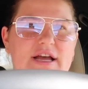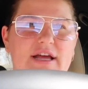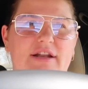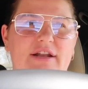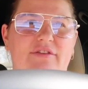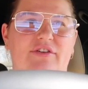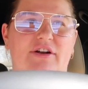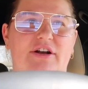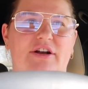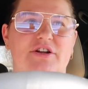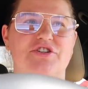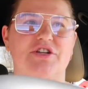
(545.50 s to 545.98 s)

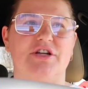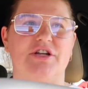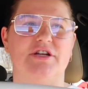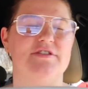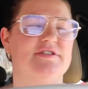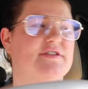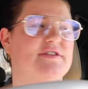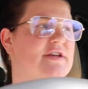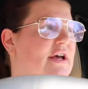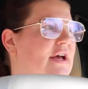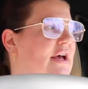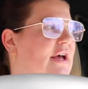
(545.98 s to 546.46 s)
and
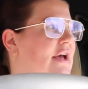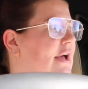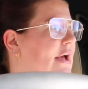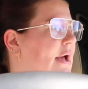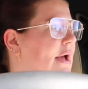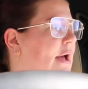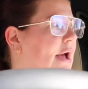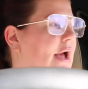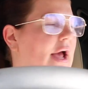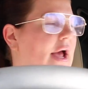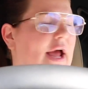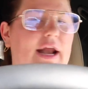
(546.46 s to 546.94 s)
finishes,
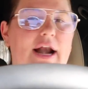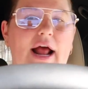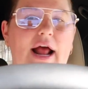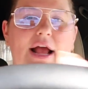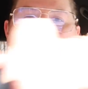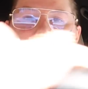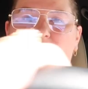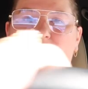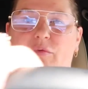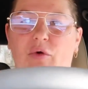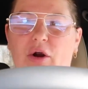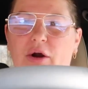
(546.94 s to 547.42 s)
and
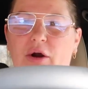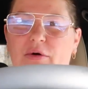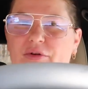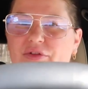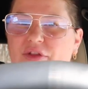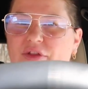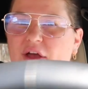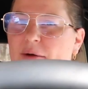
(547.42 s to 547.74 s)
I can work with